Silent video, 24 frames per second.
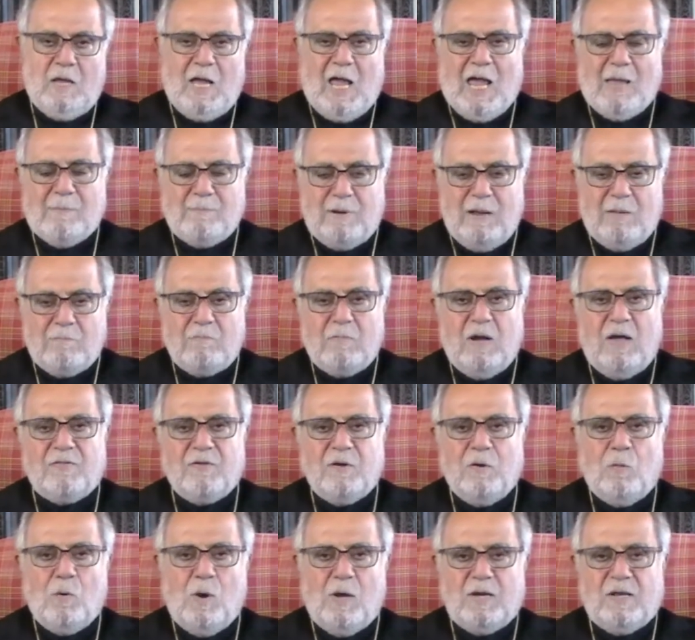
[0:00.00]
And my
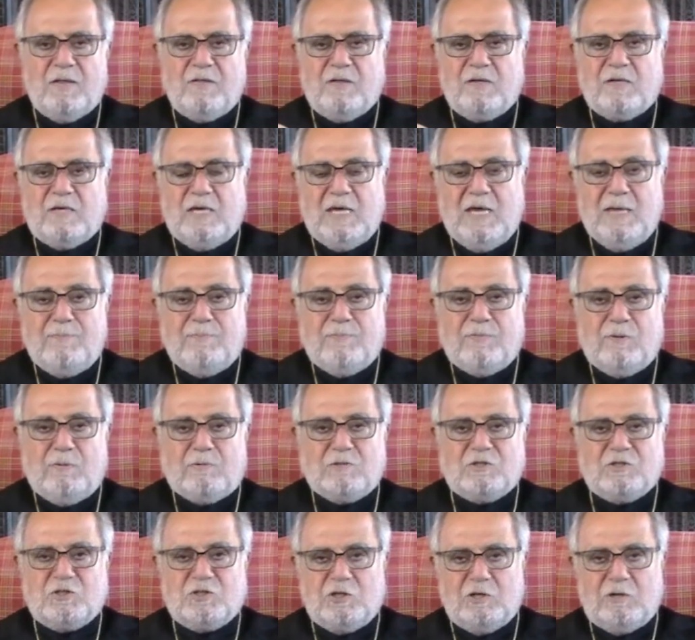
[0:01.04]
mother wanted to keep
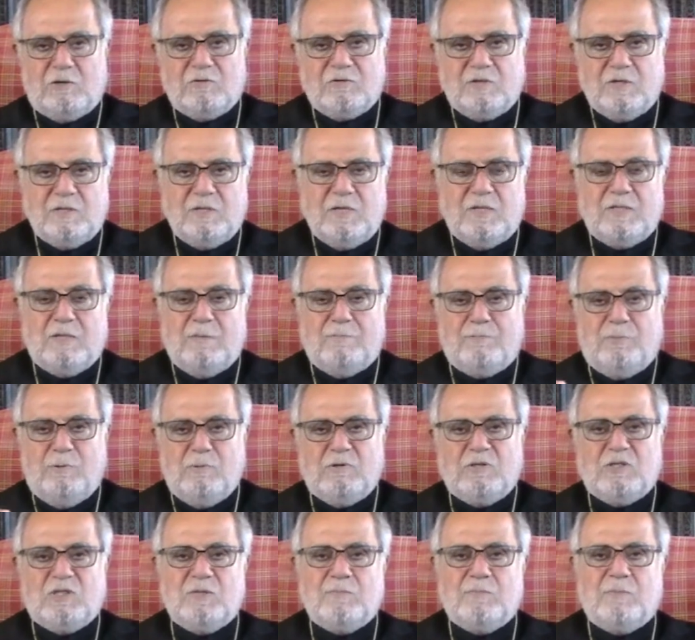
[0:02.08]
those children in the
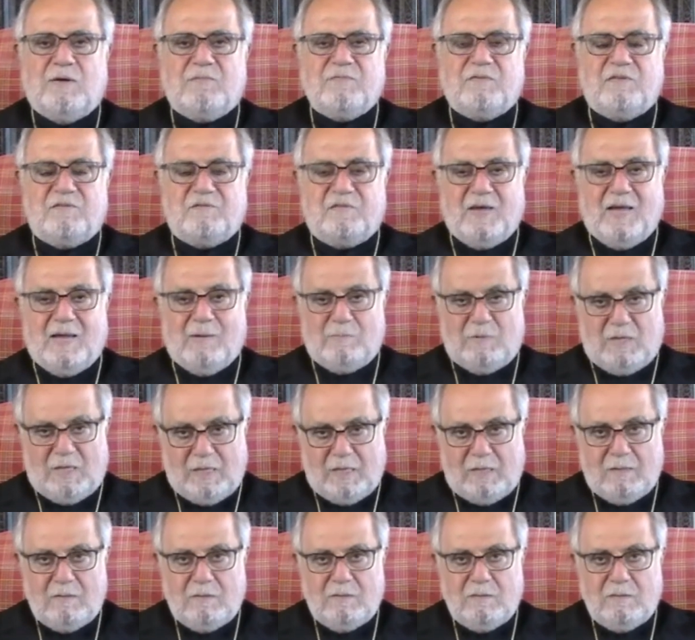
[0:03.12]
bosom of the family.